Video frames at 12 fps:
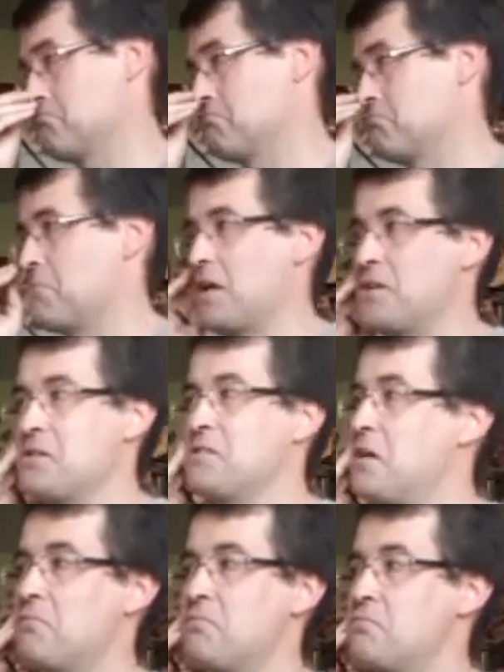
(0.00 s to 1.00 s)
I don't
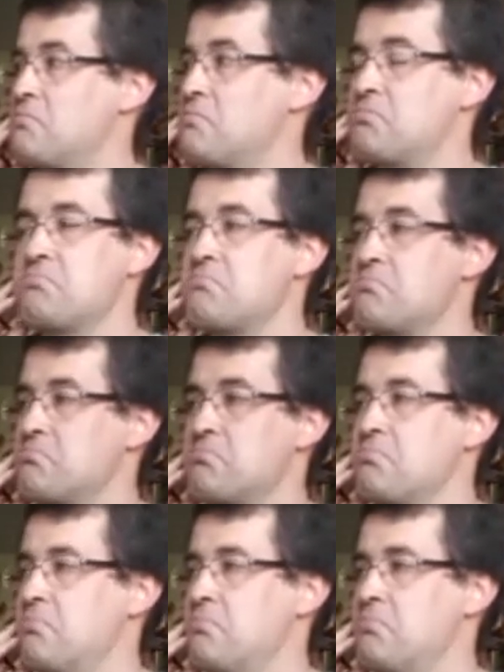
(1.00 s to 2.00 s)
have
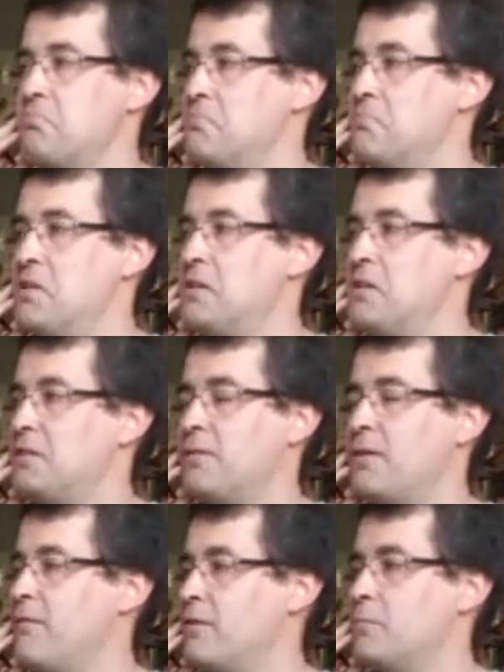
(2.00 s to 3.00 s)
least
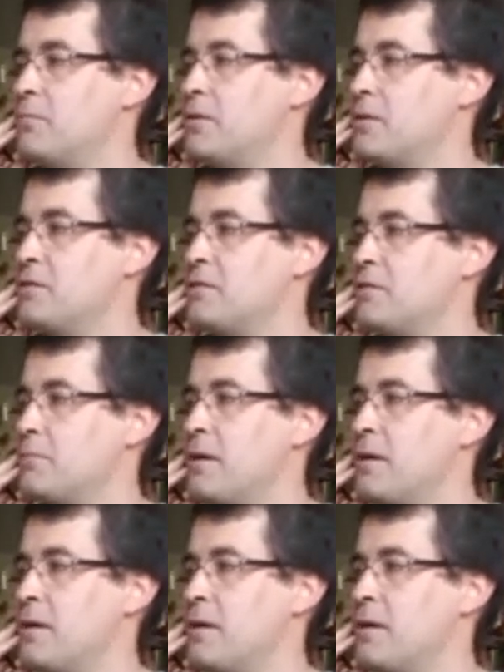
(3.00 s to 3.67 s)
favorite birds to paint.